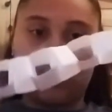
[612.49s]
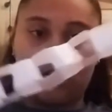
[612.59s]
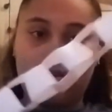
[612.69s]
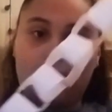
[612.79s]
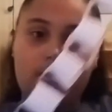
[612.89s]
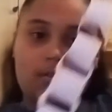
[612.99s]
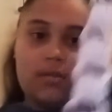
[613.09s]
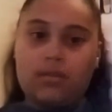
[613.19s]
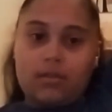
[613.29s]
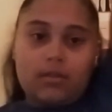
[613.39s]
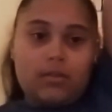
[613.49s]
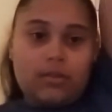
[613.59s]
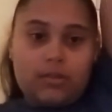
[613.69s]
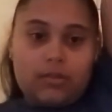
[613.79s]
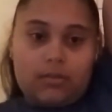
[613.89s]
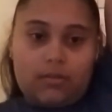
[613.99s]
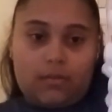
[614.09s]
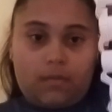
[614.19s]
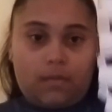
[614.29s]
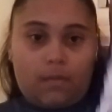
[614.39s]

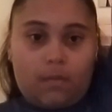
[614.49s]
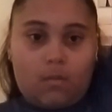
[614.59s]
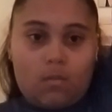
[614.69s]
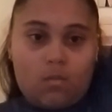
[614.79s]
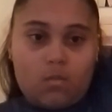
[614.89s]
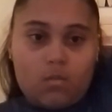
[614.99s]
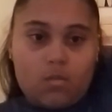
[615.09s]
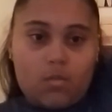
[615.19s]
Nobody speaks.